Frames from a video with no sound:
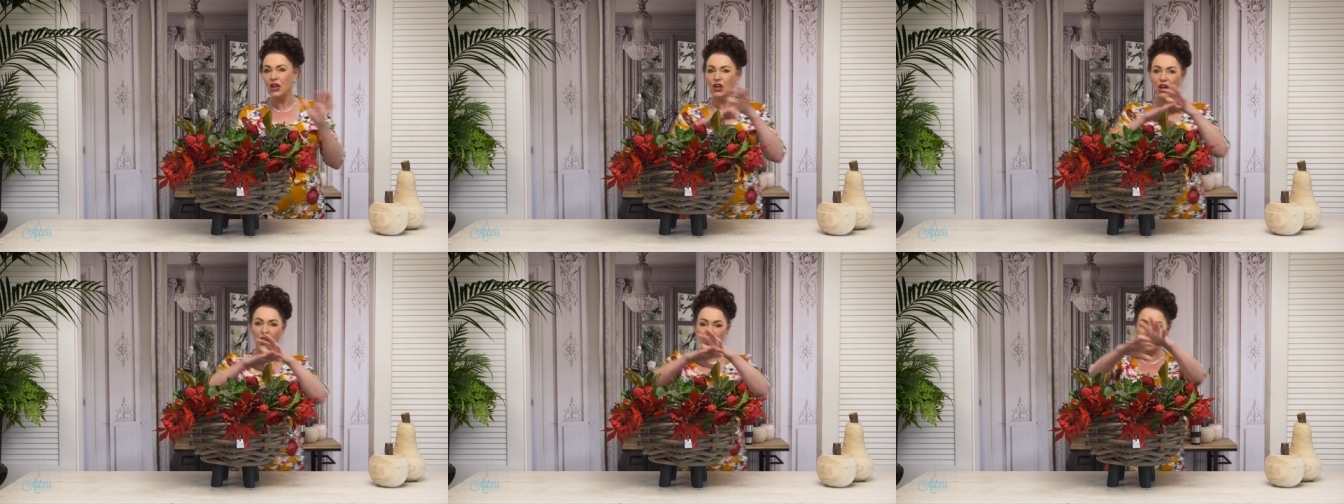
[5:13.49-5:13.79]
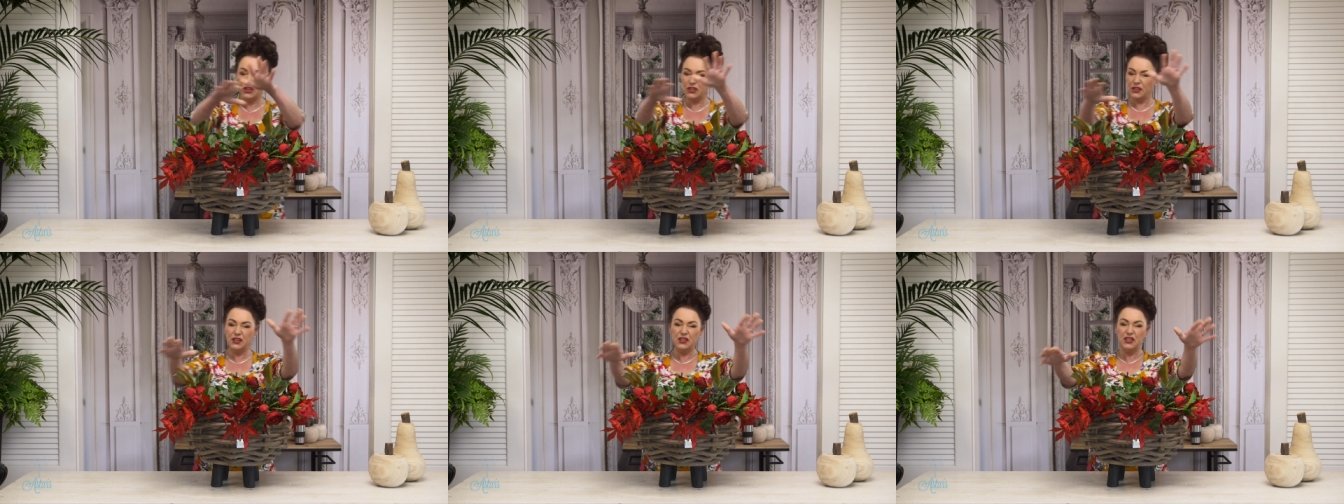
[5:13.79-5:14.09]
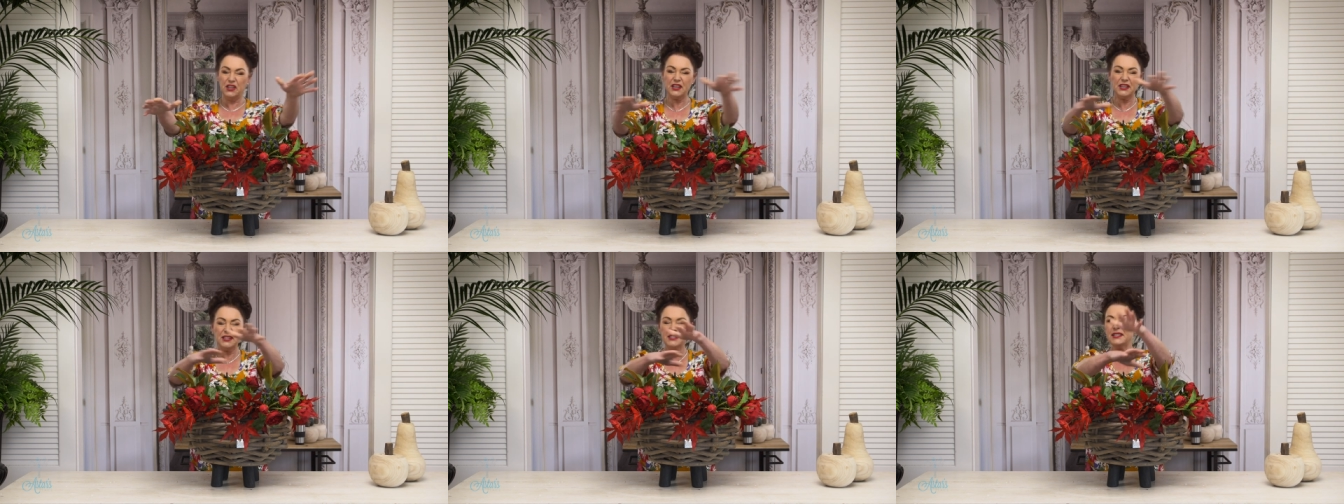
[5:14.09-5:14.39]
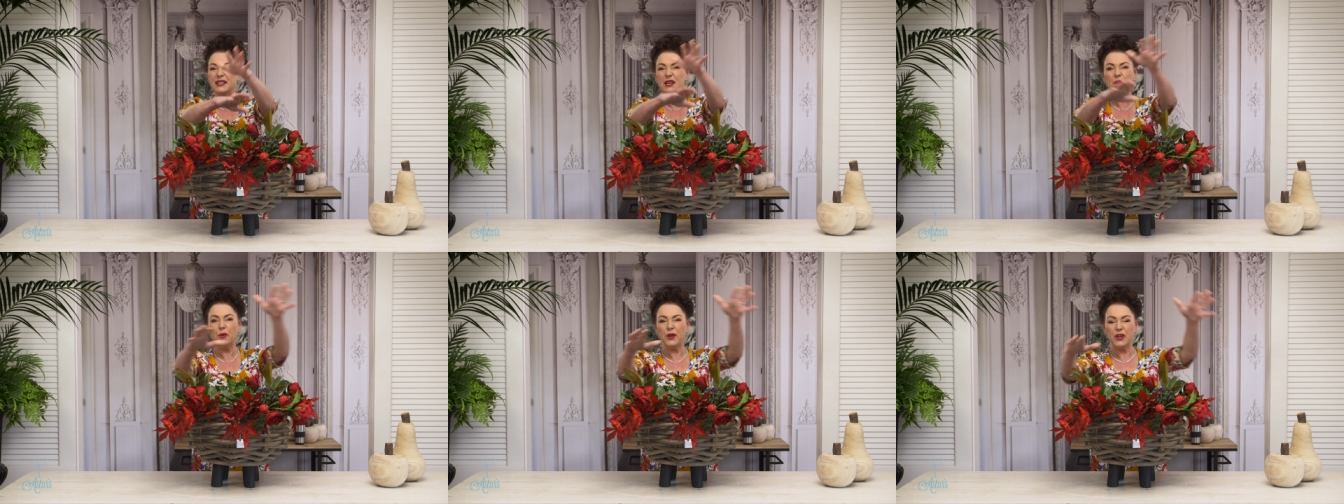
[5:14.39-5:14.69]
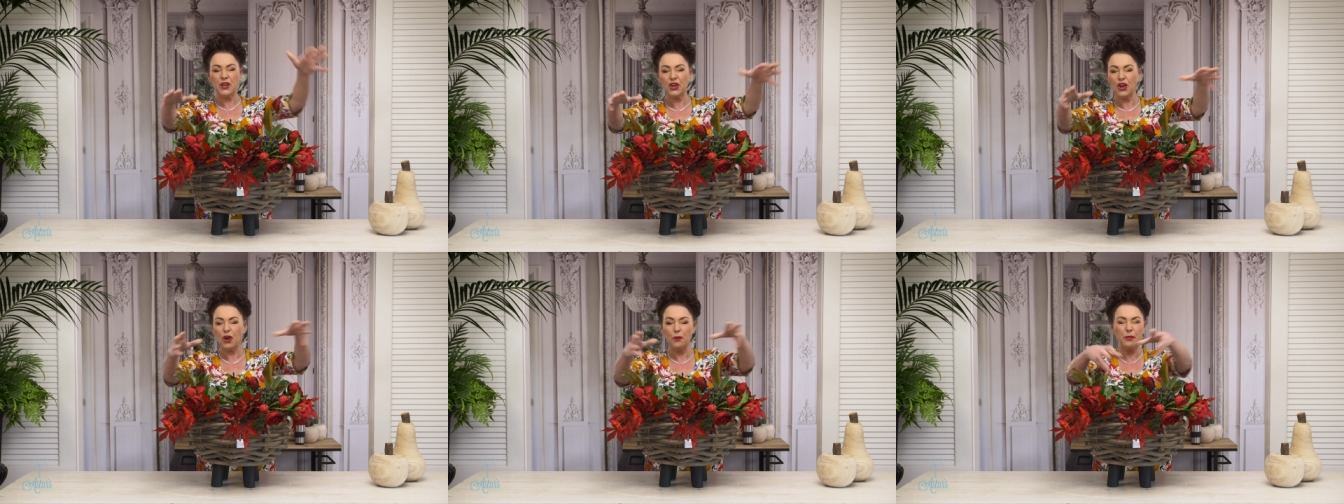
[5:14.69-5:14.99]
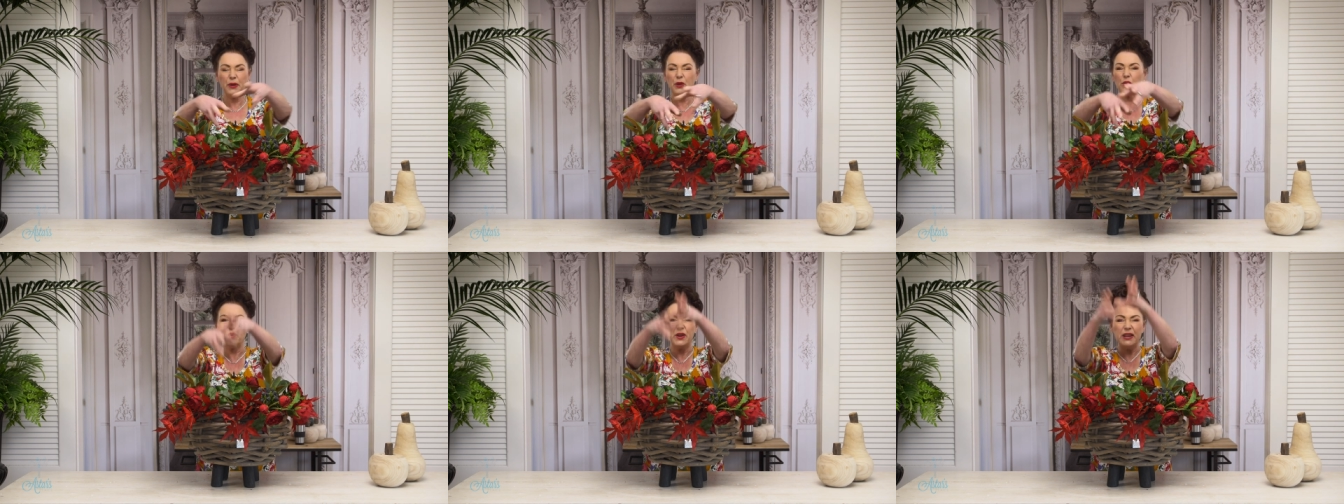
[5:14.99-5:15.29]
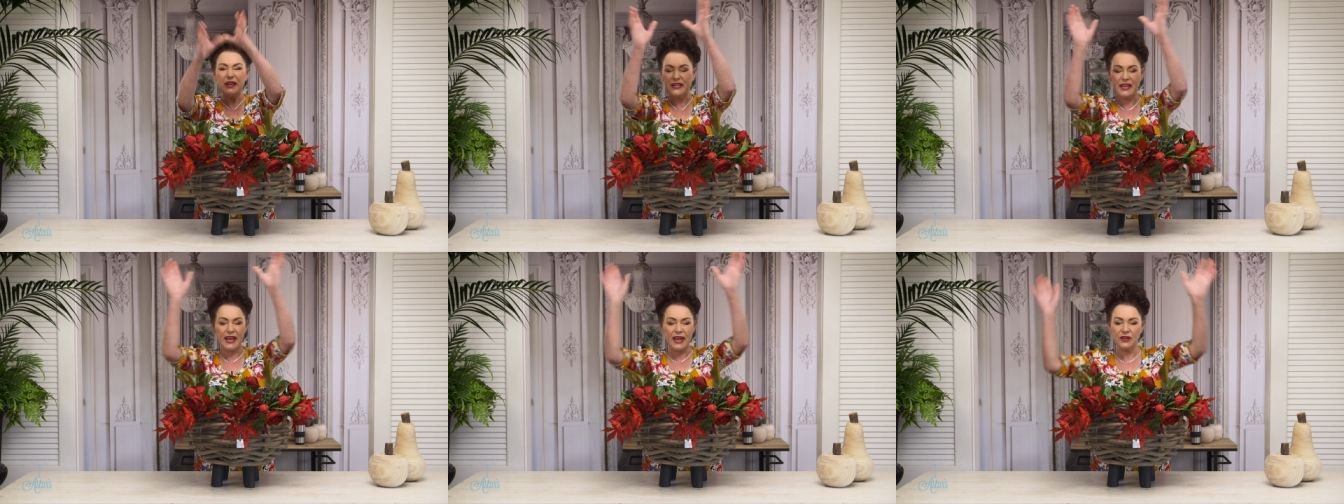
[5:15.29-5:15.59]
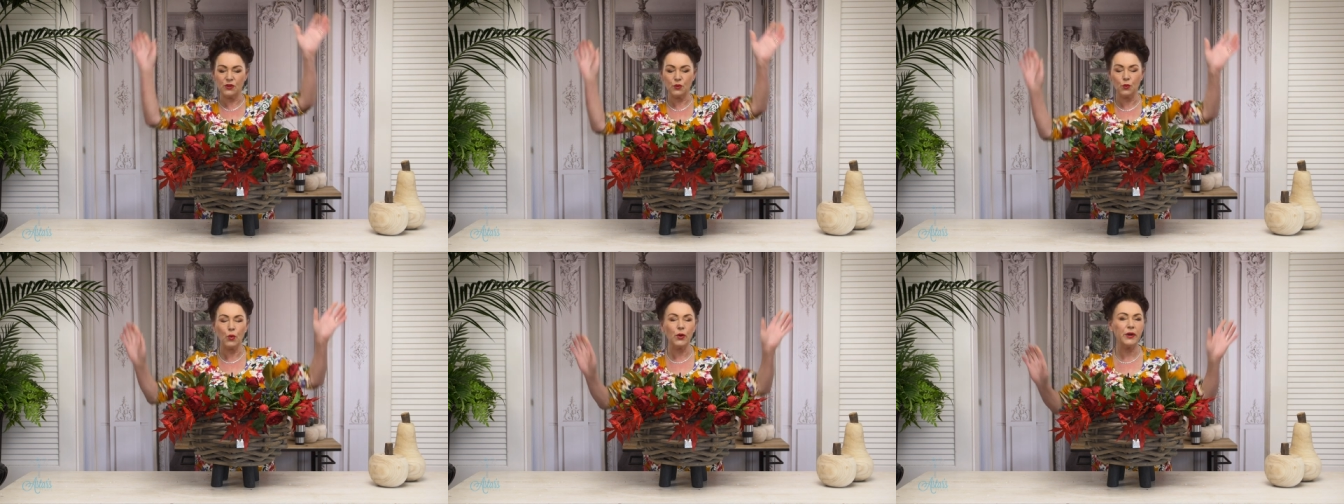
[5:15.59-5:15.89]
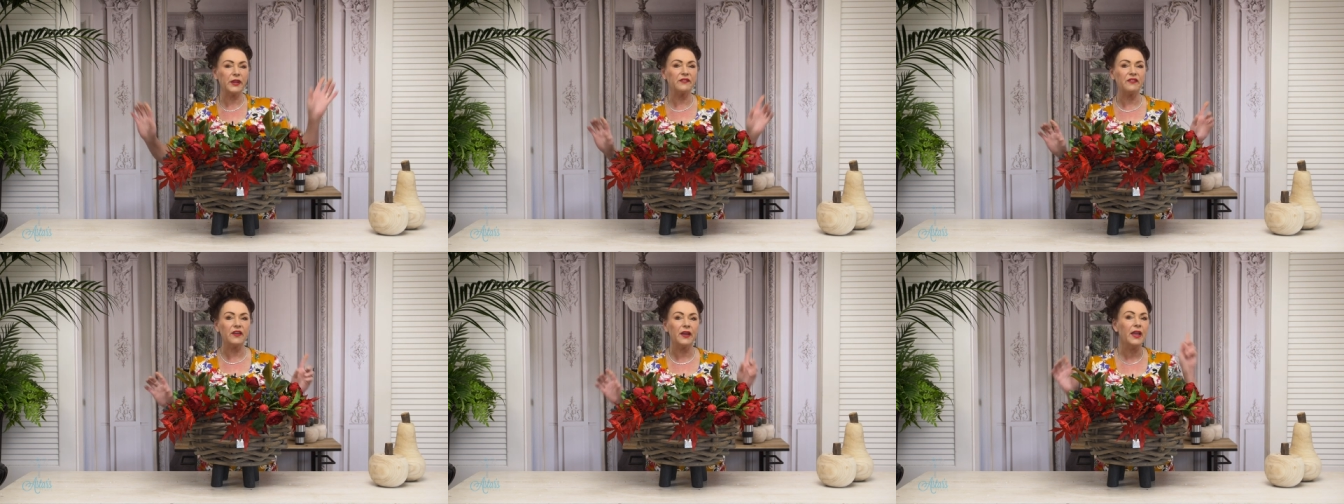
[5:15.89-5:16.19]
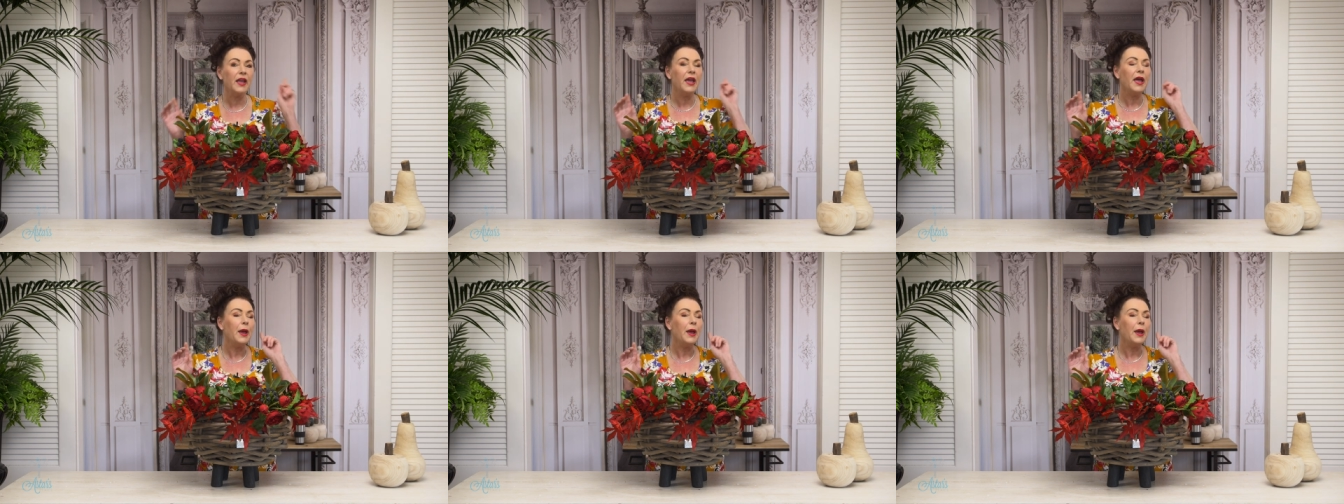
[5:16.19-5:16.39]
like you can see we can go big red candle, whatever,